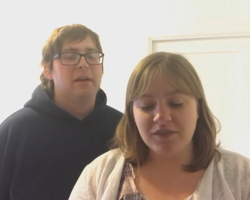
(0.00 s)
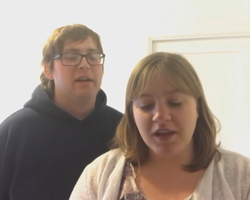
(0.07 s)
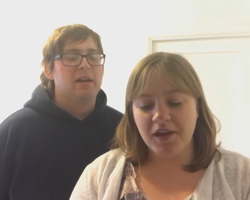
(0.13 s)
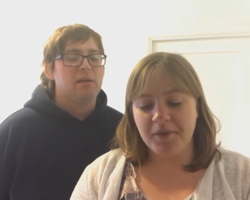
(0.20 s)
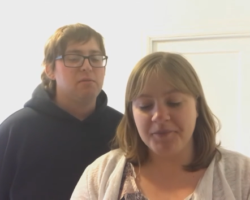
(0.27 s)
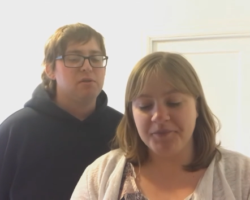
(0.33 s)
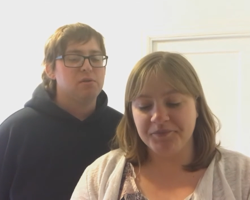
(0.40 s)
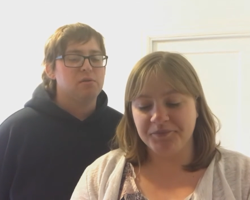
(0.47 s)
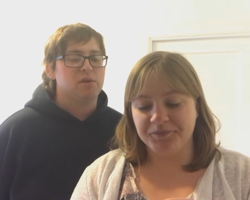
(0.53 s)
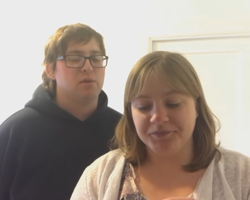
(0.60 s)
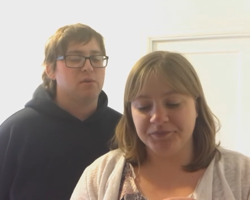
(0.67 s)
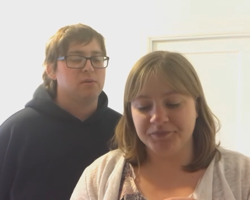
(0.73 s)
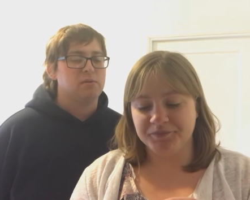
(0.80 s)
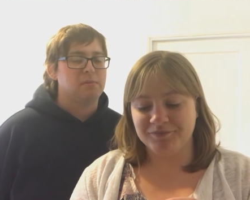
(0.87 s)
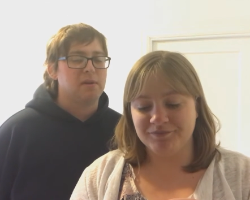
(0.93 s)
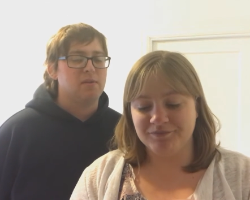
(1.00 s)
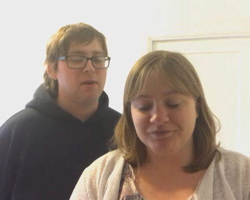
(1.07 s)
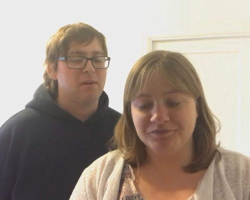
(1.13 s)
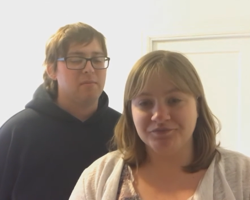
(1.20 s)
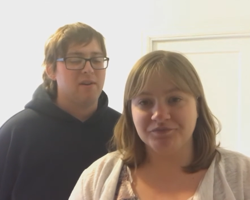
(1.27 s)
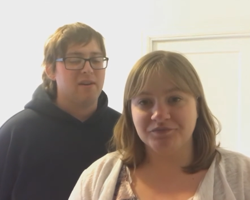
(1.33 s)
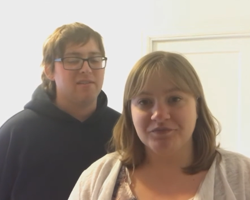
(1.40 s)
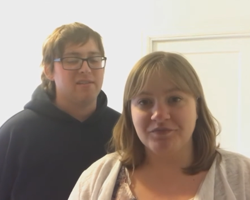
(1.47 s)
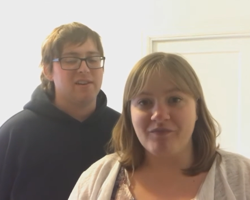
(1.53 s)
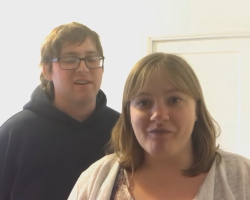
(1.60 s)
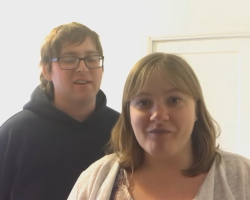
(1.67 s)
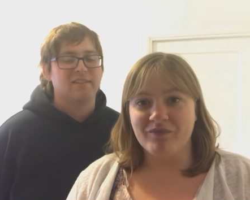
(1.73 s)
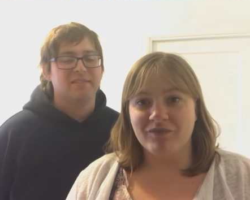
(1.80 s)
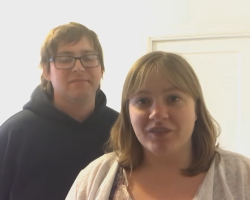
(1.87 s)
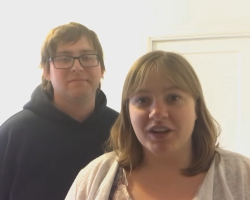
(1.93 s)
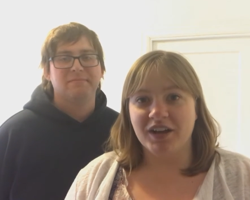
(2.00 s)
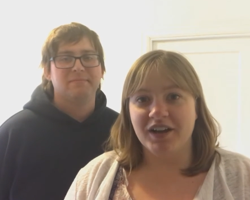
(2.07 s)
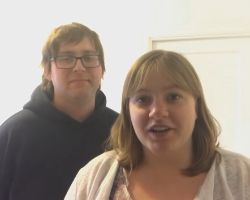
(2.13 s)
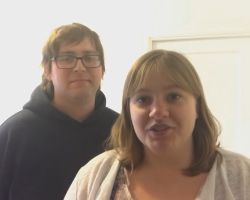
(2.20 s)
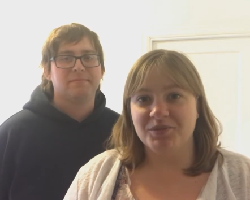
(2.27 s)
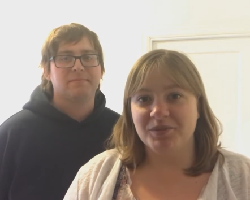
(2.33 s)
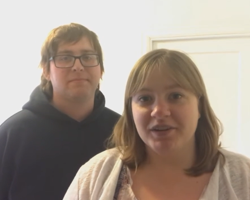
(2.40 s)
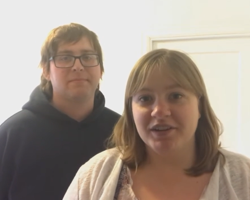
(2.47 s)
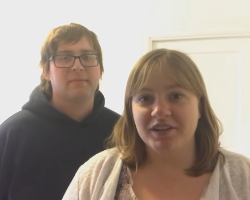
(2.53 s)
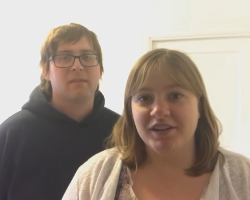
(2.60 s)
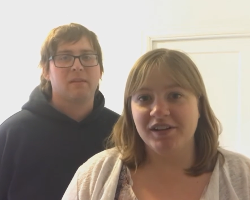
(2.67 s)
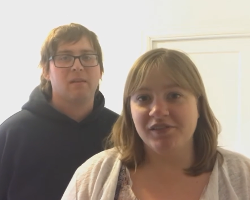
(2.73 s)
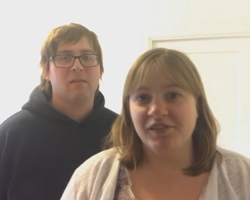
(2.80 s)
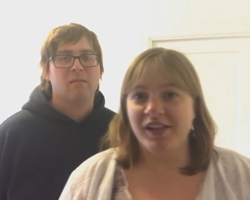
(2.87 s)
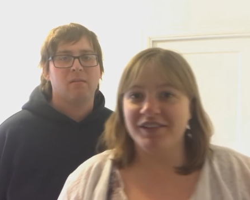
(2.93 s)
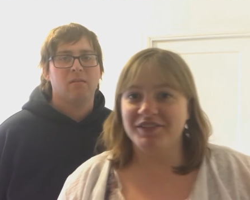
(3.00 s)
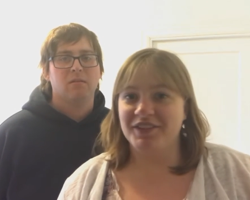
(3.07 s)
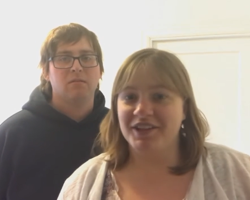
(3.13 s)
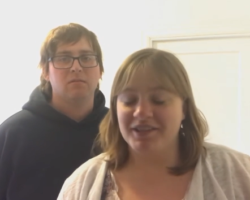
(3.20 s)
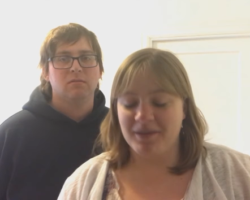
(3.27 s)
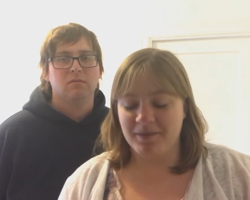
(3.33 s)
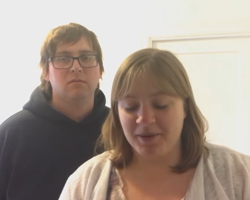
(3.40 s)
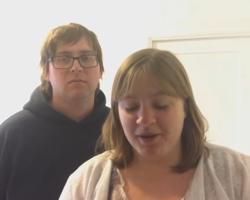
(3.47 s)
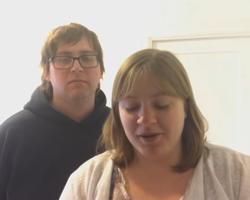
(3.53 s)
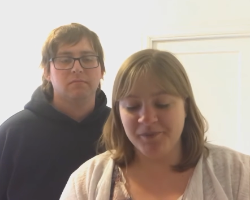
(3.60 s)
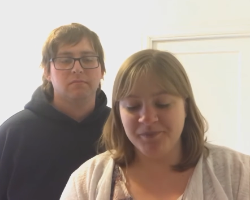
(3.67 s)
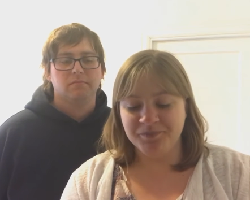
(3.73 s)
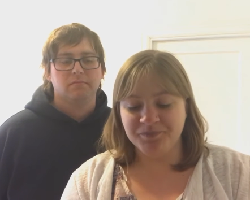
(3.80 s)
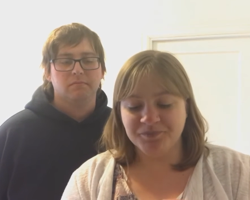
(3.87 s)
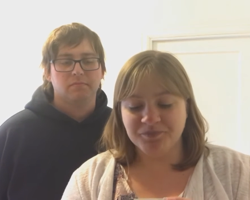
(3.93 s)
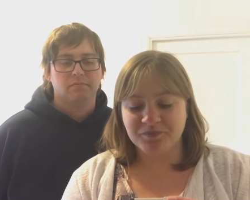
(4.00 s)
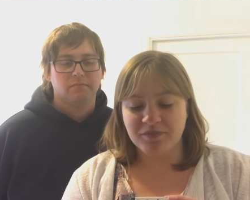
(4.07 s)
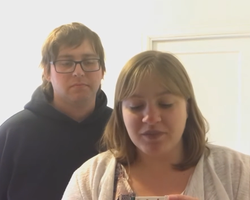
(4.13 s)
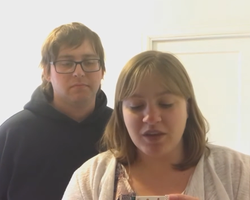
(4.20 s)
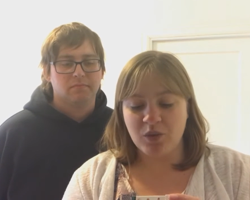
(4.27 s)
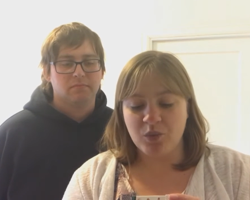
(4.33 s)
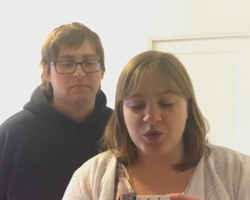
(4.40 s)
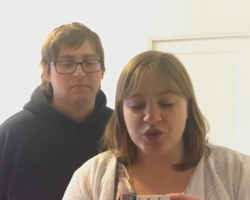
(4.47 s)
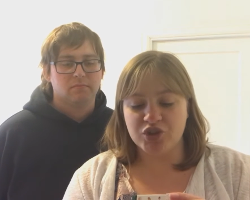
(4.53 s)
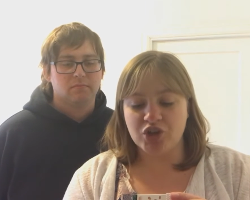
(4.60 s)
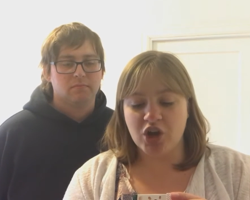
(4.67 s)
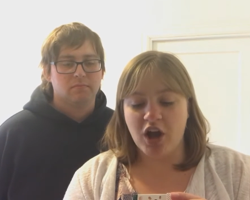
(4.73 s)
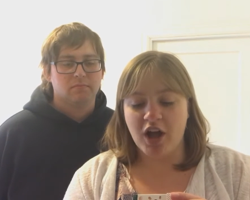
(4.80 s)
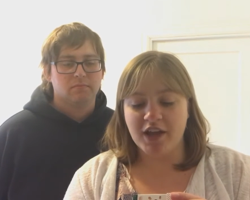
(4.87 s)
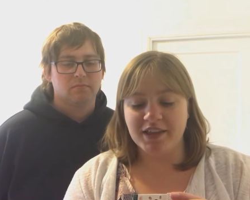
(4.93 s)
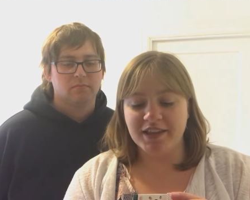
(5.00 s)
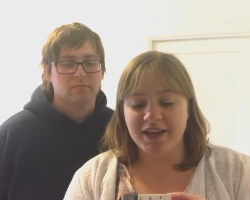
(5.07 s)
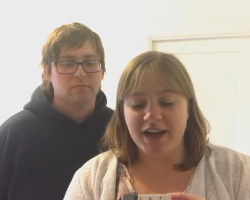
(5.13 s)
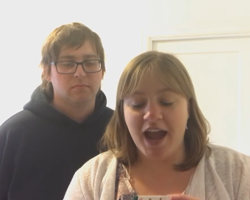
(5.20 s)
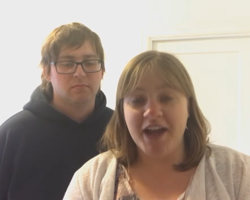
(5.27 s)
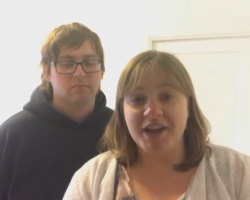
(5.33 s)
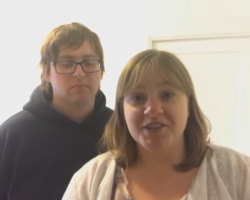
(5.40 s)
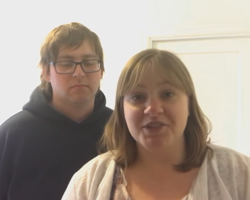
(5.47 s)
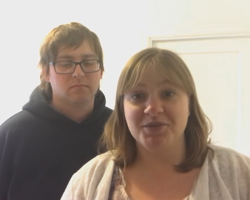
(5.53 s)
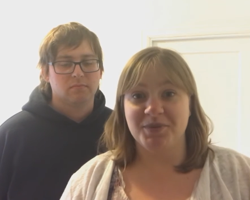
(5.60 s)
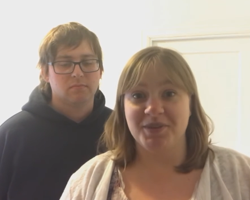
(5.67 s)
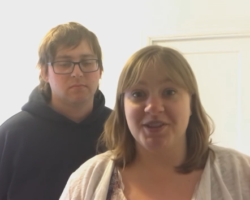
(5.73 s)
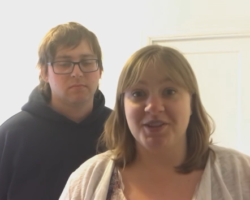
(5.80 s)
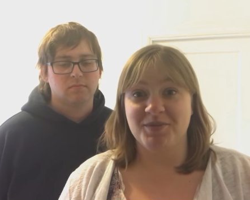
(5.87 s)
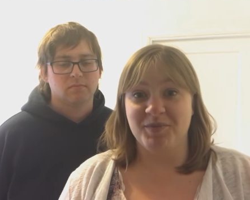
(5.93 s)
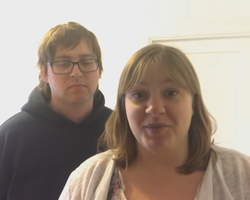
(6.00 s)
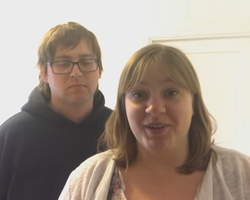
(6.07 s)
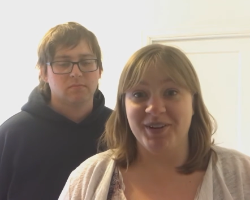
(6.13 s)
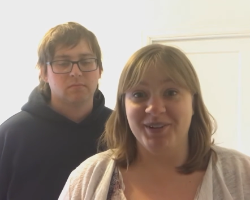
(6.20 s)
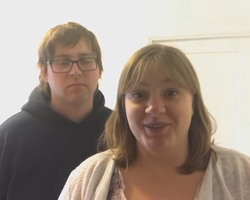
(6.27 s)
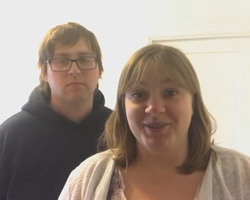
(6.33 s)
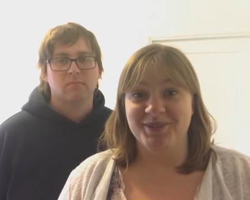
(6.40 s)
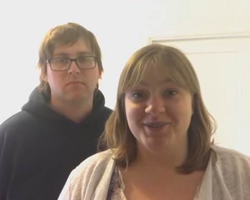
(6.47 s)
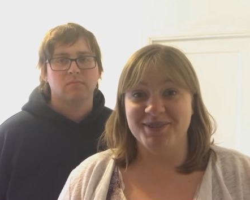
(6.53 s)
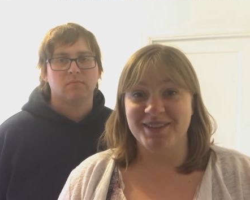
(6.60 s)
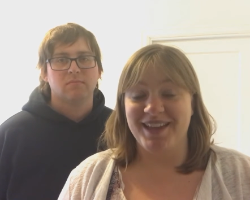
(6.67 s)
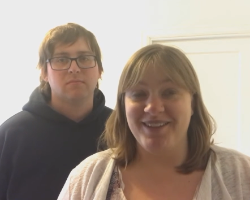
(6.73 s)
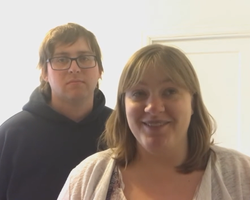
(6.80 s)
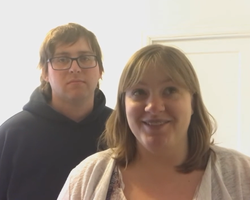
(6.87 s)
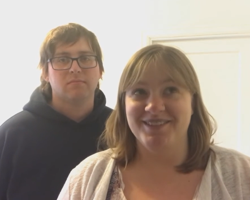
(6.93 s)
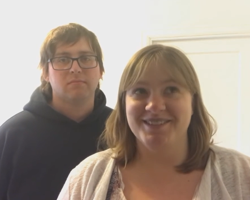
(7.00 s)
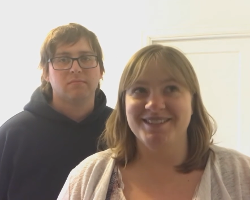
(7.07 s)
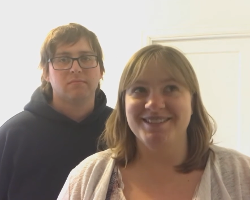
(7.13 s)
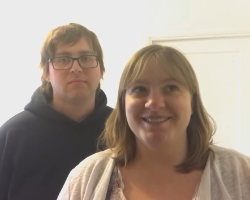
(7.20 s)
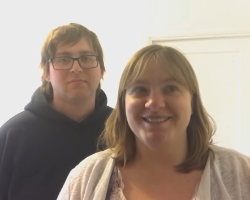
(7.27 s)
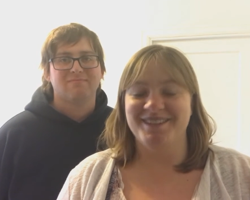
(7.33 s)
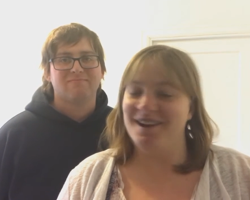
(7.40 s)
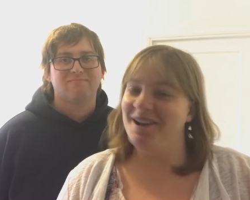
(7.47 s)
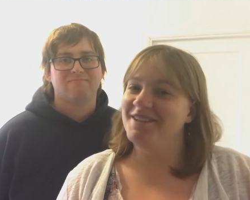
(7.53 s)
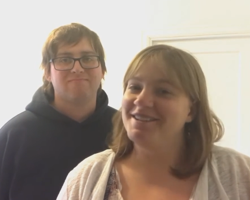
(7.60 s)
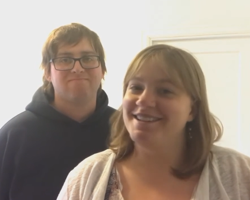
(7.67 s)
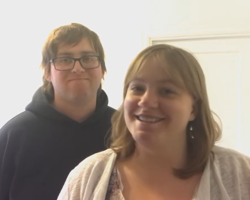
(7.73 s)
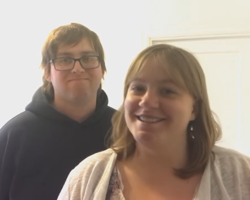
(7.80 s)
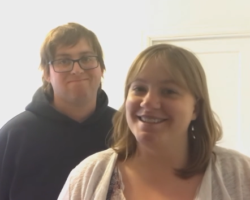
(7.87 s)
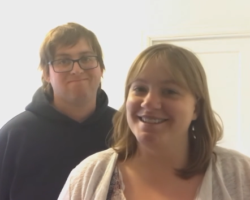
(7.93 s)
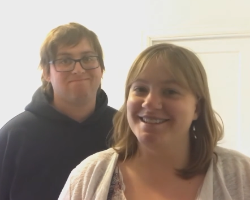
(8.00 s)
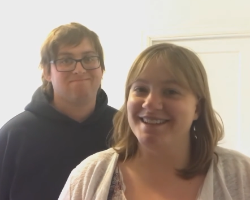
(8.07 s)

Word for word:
Speaker 1: Man, I wish there was a Krispy Kreme around here.
Speaker 2: All right, so we're gonna lighten things up here with chocolate iced with sprinkles. If this does not taste